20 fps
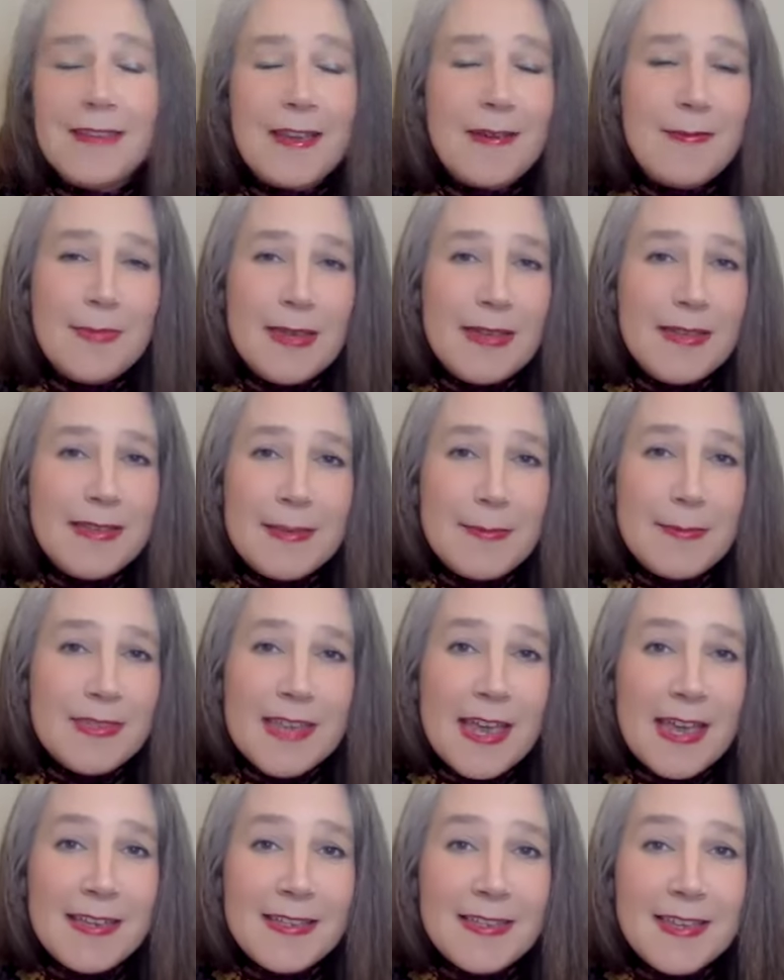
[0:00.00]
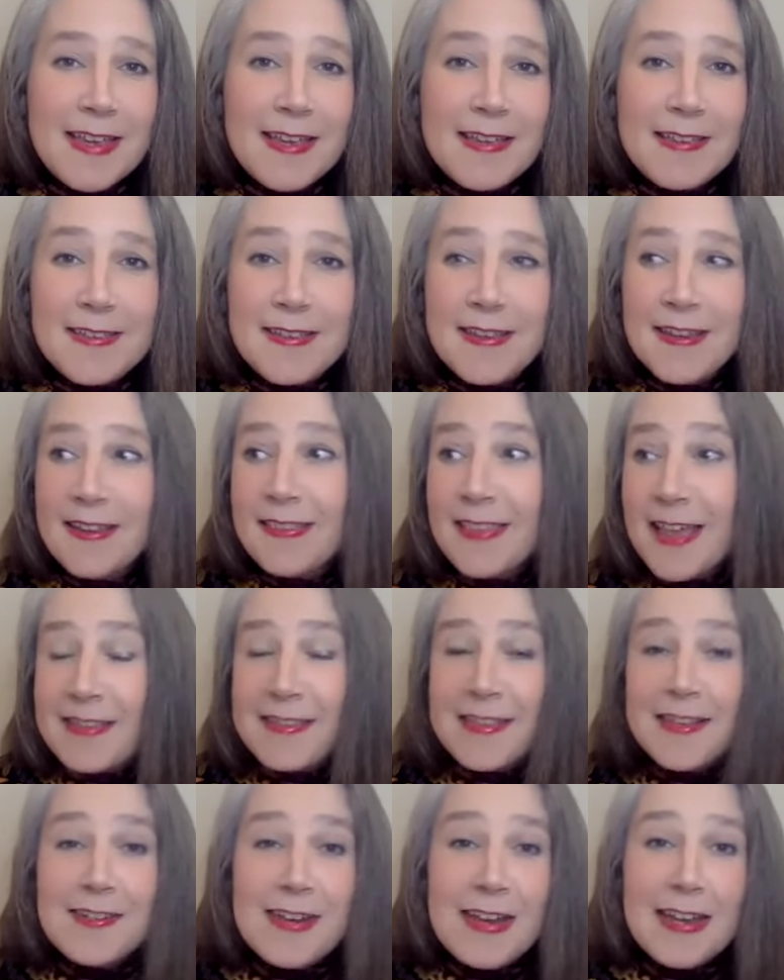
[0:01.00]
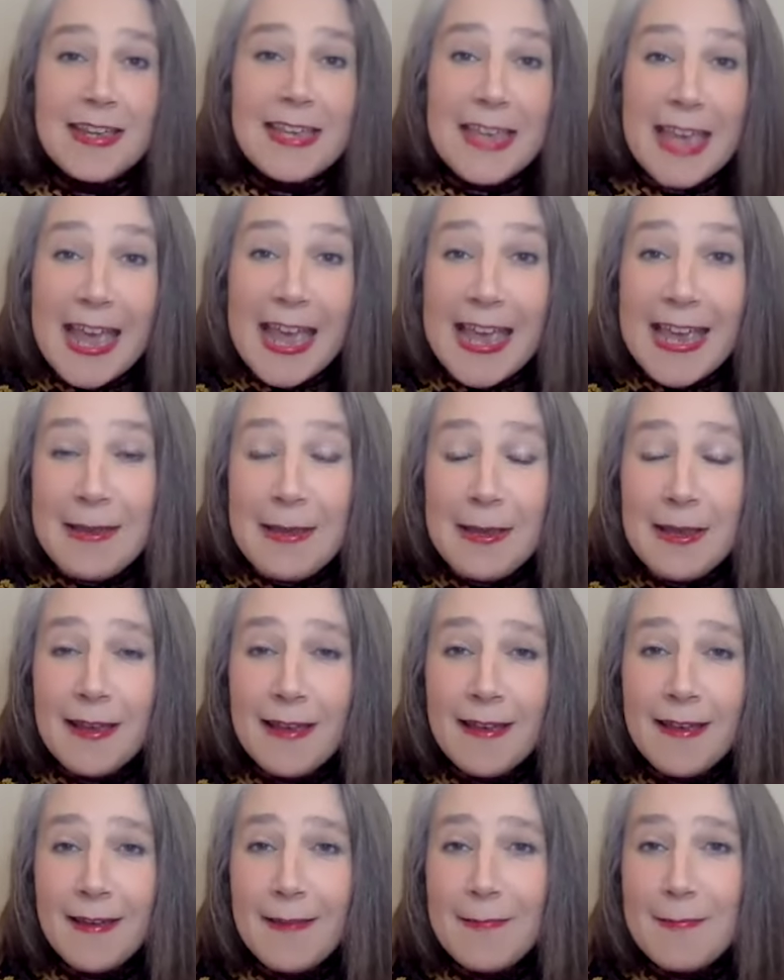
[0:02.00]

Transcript: don't be intimidated. That's such a key